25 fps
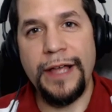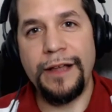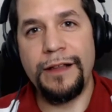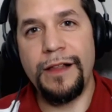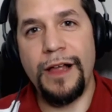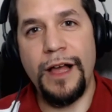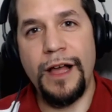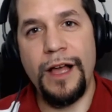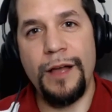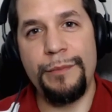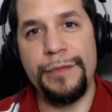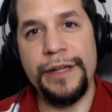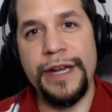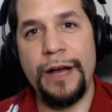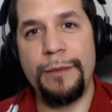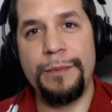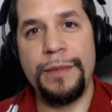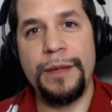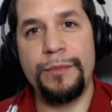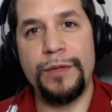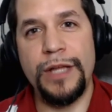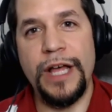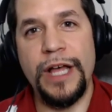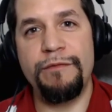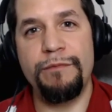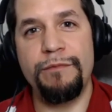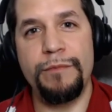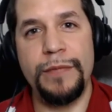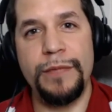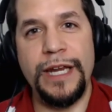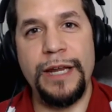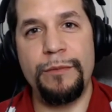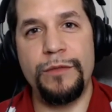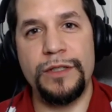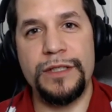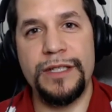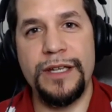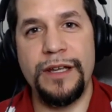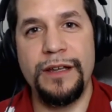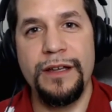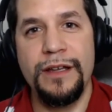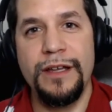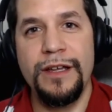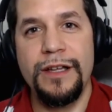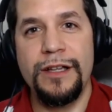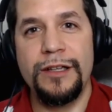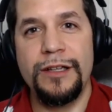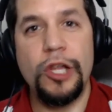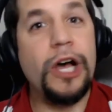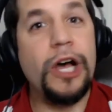Club and how people haven't been able to
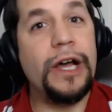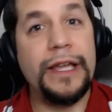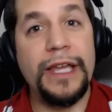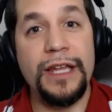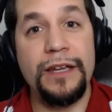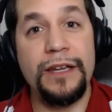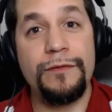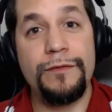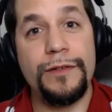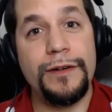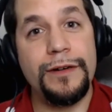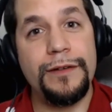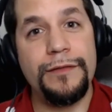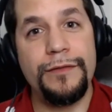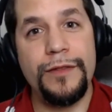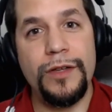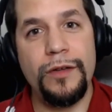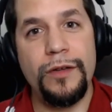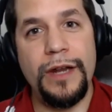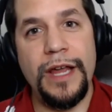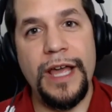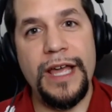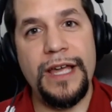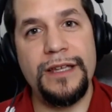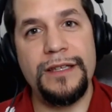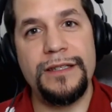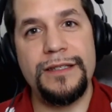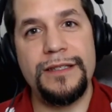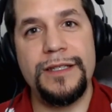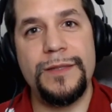log in for a few days.